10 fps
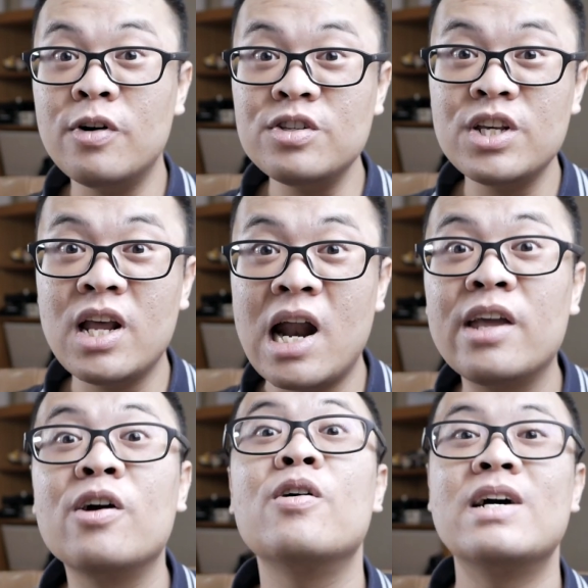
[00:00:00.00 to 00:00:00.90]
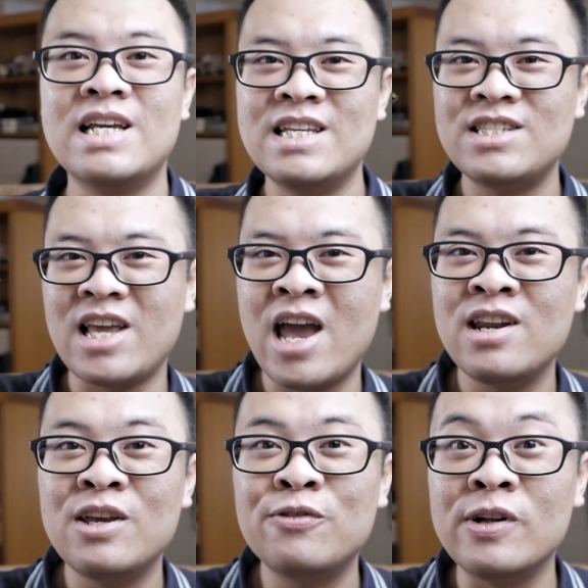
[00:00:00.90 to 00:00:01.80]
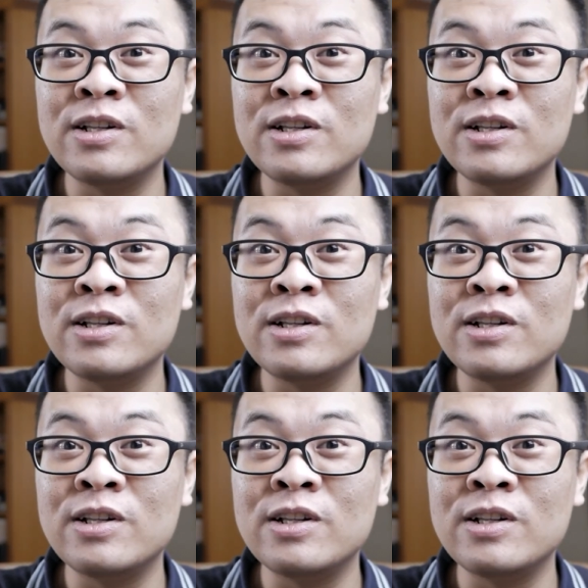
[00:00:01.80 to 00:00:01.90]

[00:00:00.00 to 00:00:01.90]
First scenario is ND